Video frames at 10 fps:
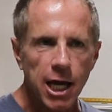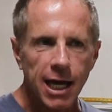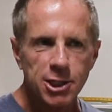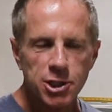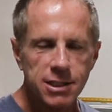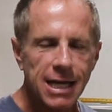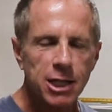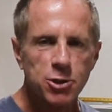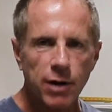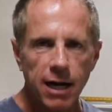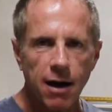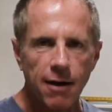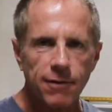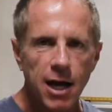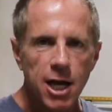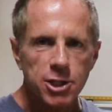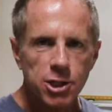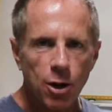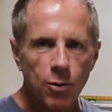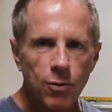It's just that trade-off.
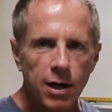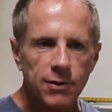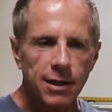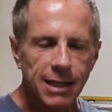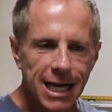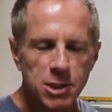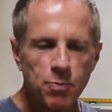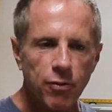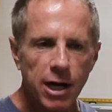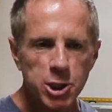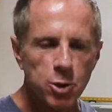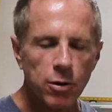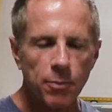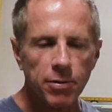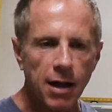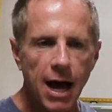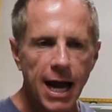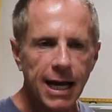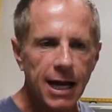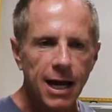So the less pressure you
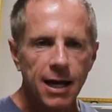apply,